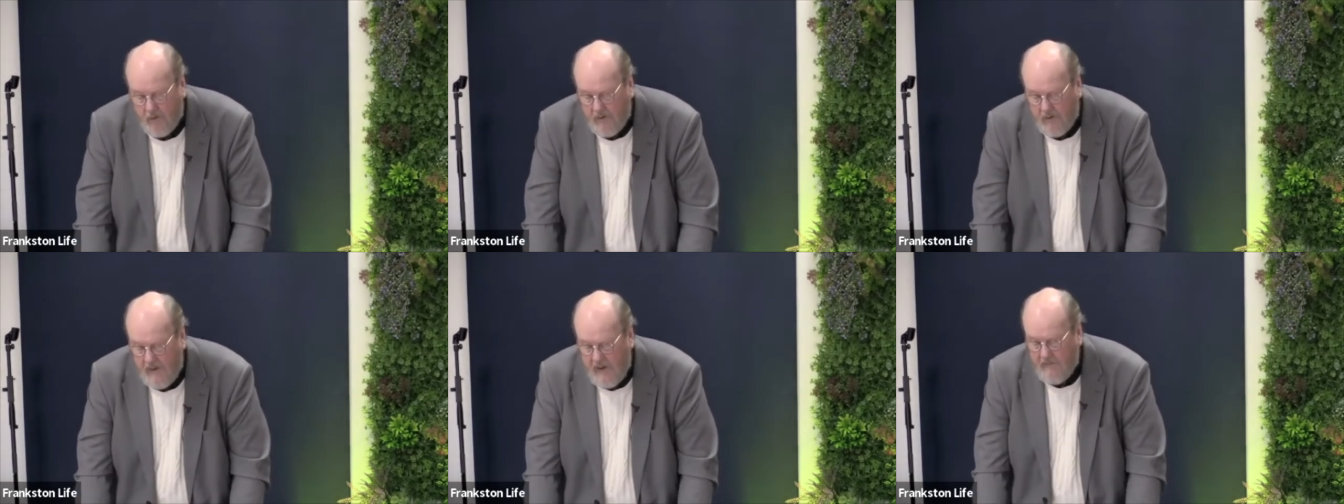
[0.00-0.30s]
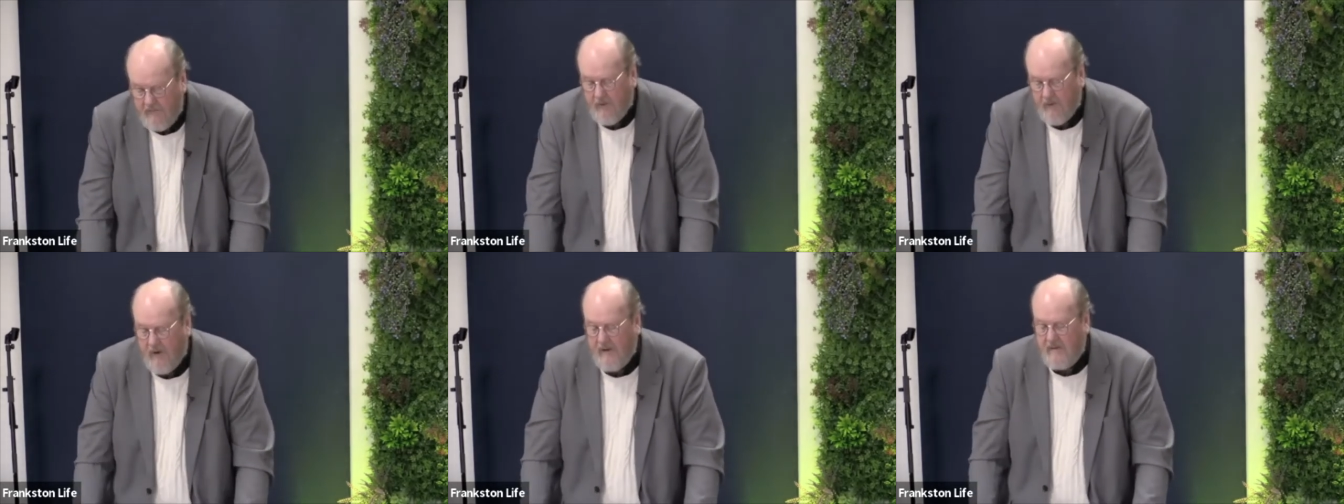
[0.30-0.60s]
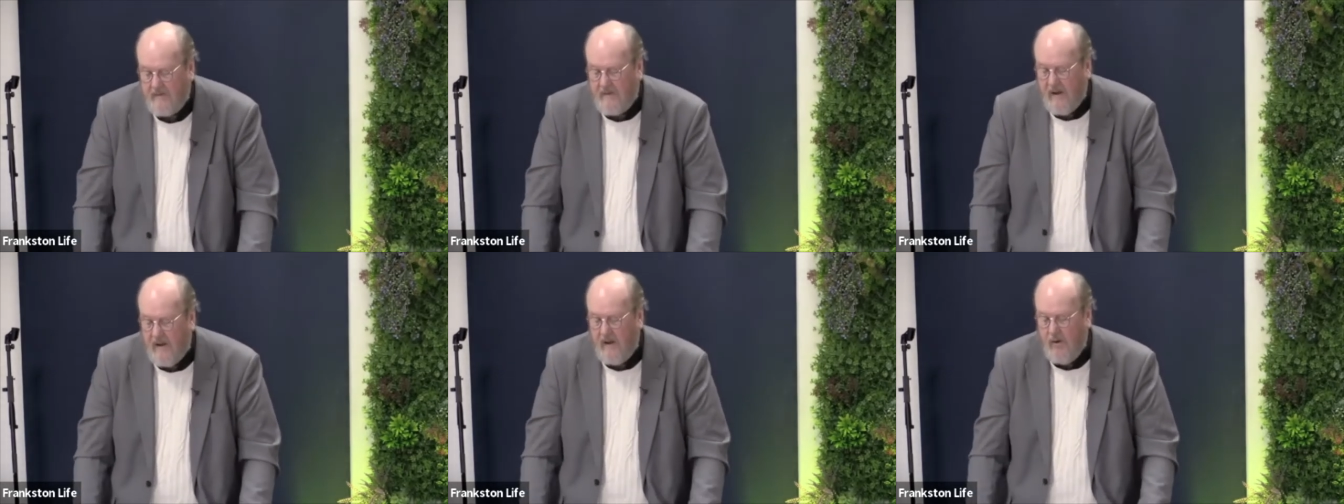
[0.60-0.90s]
Therefore, I
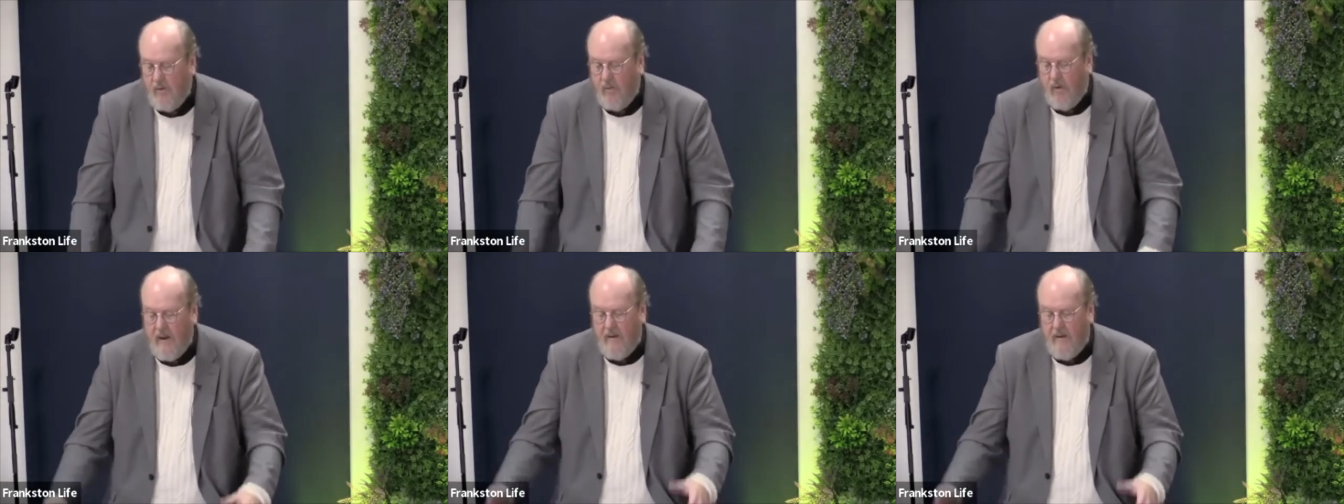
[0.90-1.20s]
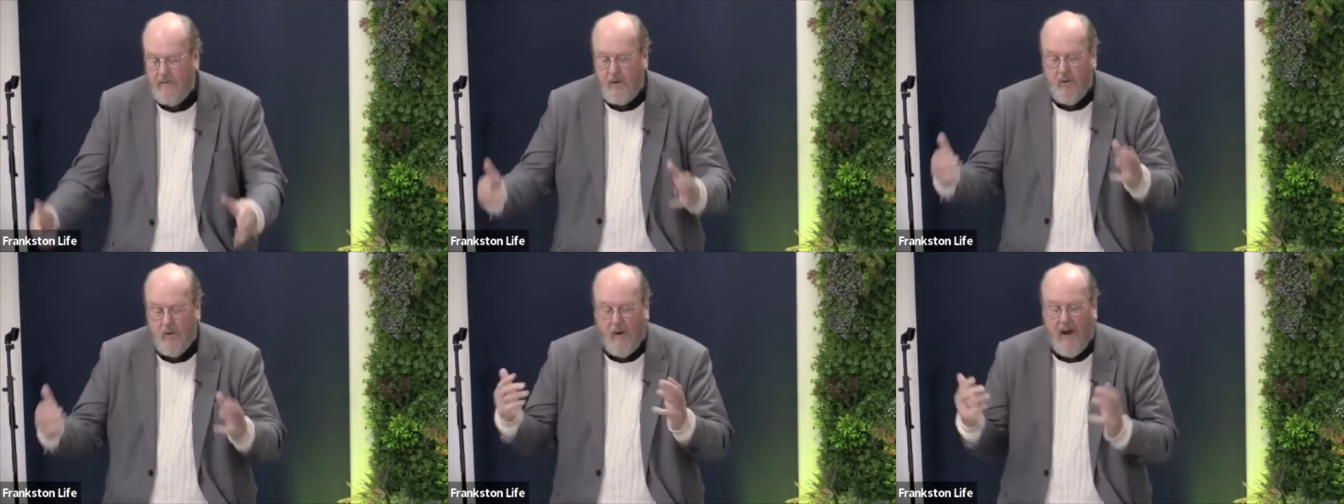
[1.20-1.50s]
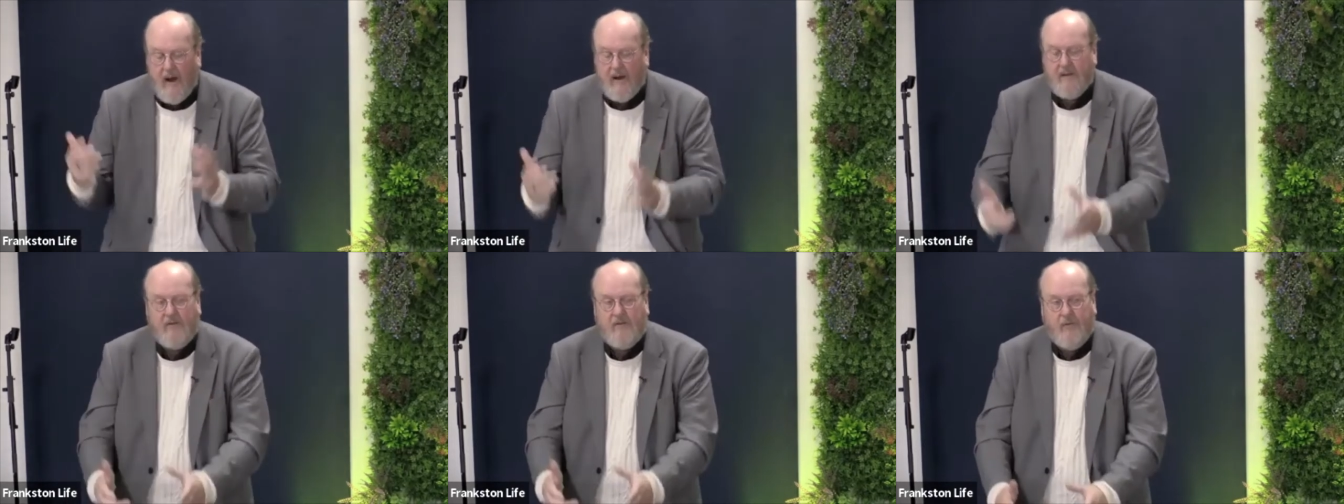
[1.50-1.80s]
tell you, whatever you
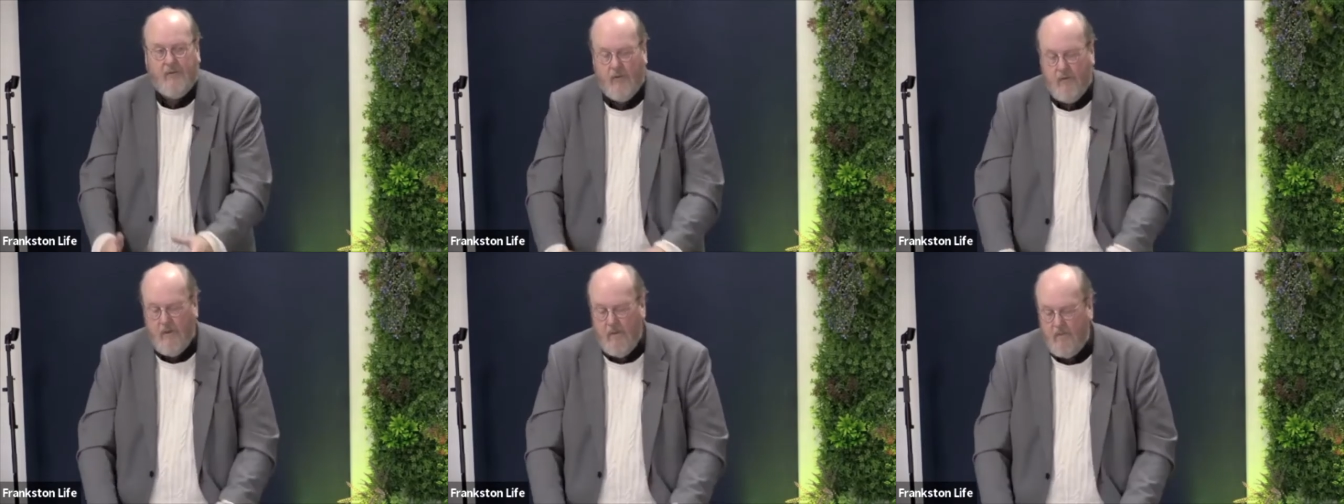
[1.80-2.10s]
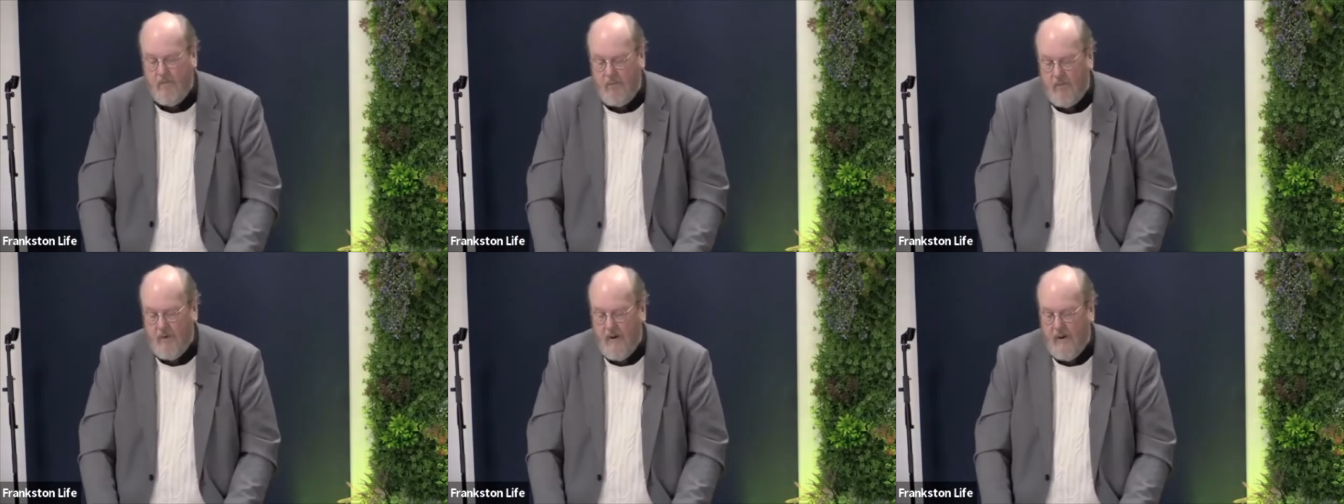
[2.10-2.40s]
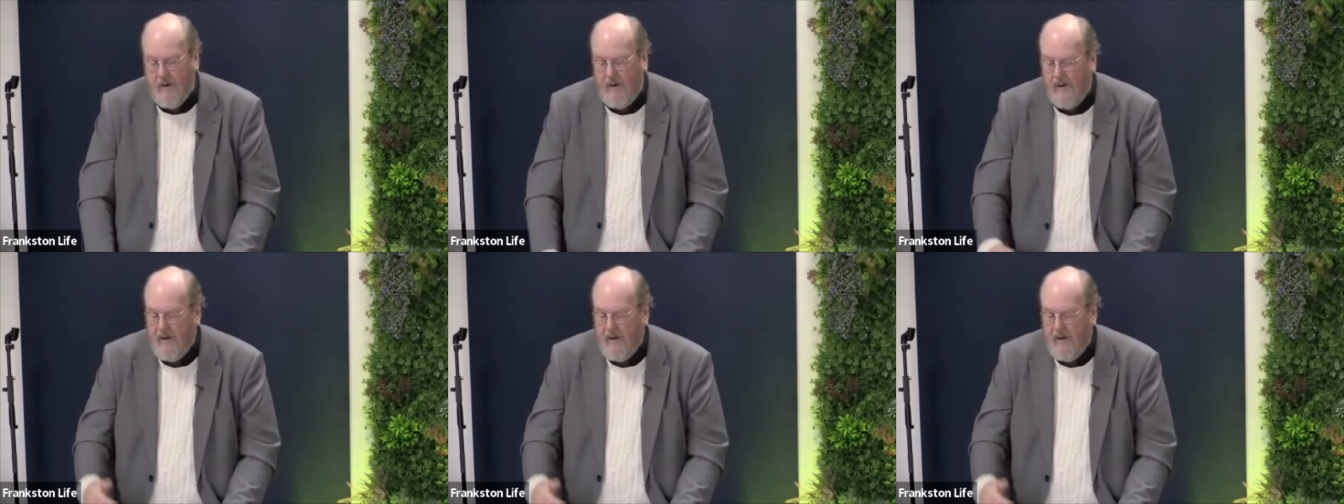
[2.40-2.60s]
ask for in prayer,